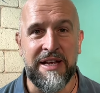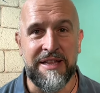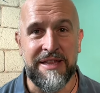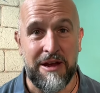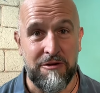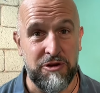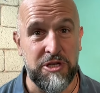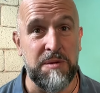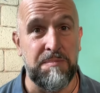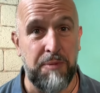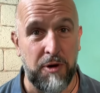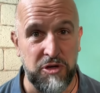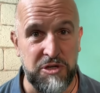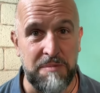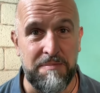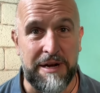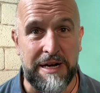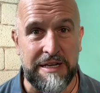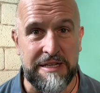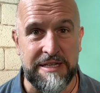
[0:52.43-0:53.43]
There is a
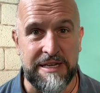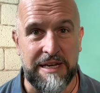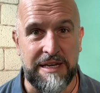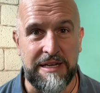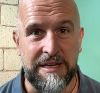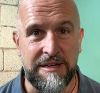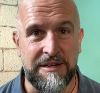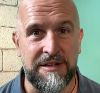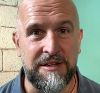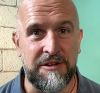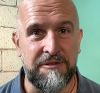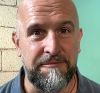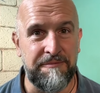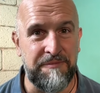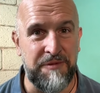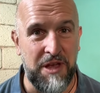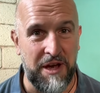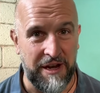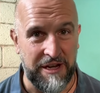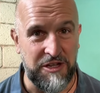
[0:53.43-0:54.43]
possibility
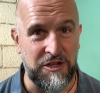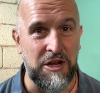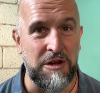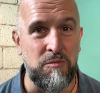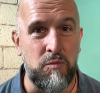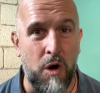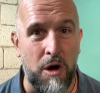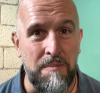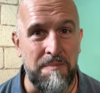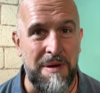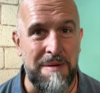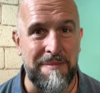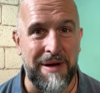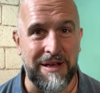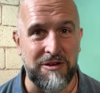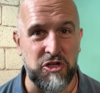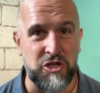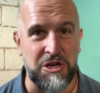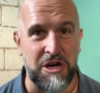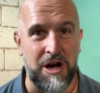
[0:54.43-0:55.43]
that you won't be
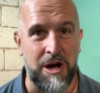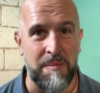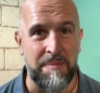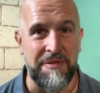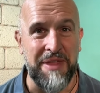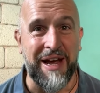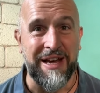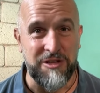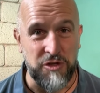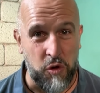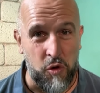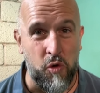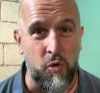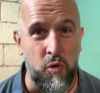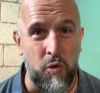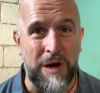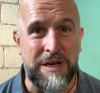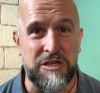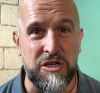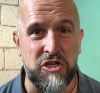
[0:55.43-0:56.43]
match sharp. That is
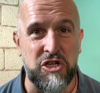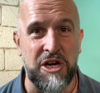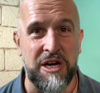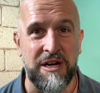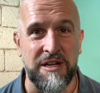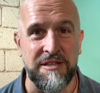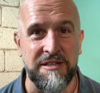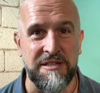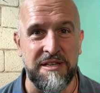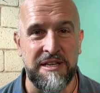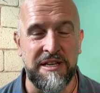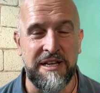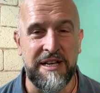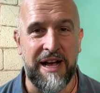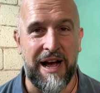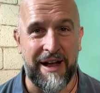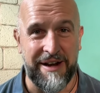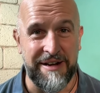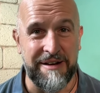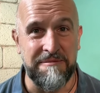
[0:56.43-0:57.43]
always a chance.
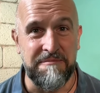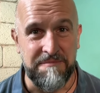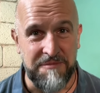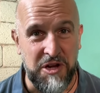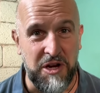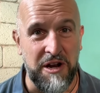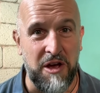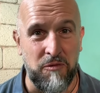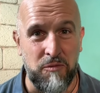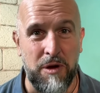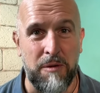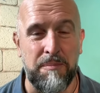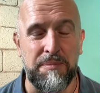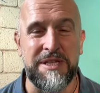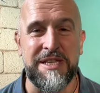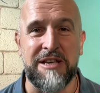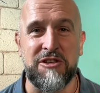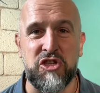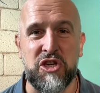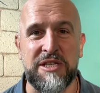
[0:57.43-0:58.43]
And we'll
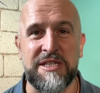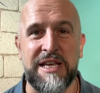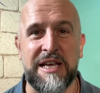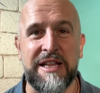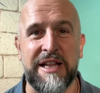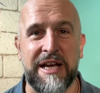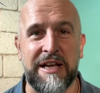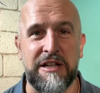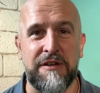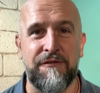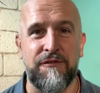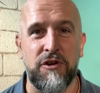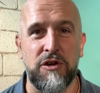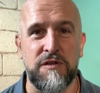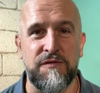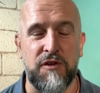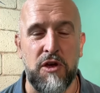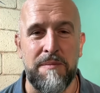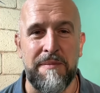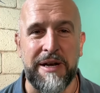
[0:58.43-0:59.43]
potentially see that in the
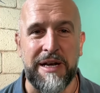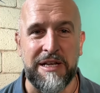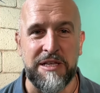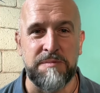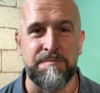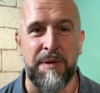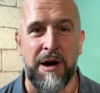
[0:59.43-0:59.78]
first few minutes,